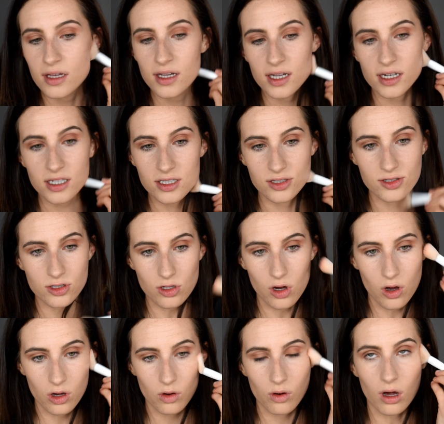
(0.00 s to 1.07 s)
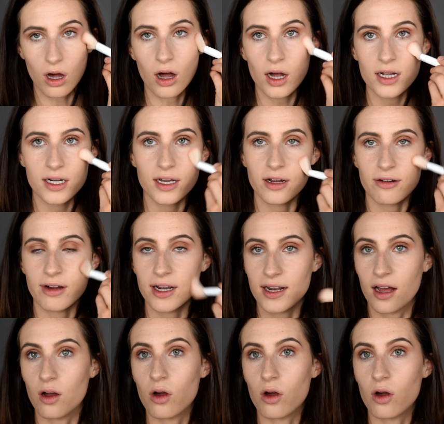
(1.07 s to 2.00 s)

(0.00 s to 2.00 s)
It is so hot in here right now.